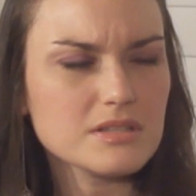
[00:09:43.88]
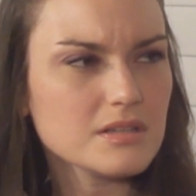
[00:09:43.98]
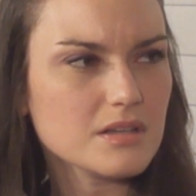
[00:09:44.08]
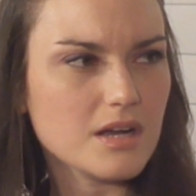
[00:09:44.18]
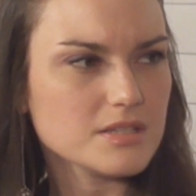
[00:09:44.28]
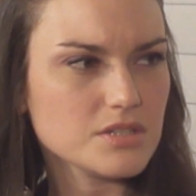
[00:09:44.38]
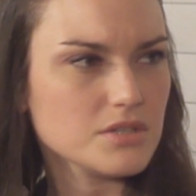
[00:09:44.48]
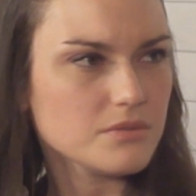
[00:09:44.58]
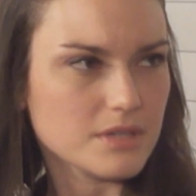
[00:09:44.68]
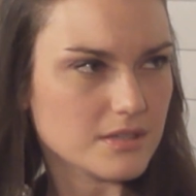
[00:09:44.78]
little
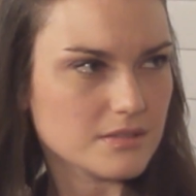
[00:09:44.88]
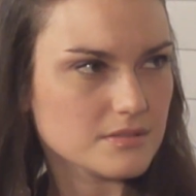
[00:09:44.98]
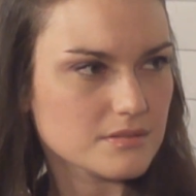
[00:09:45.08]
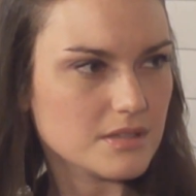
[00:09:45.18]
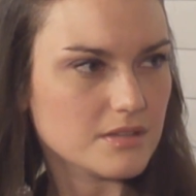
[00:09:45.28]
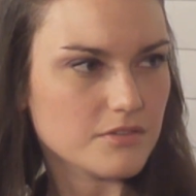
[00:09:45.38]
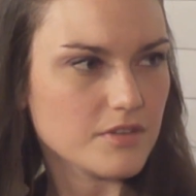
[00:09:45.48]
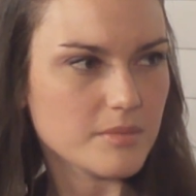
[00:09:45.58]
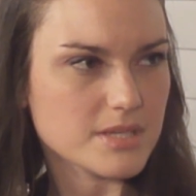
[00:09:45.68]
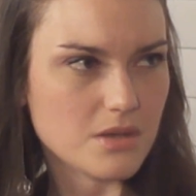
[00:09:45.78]
continuity in the
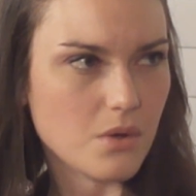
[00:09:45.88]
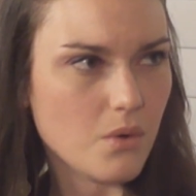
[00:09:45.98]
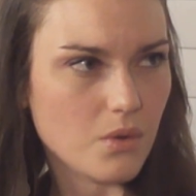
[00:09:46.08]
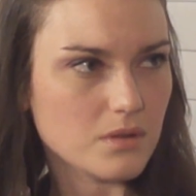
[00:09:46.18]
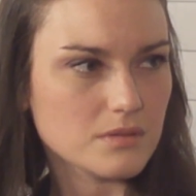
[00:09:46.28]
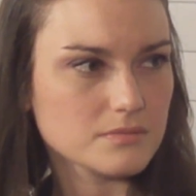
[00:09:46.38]
film as a whole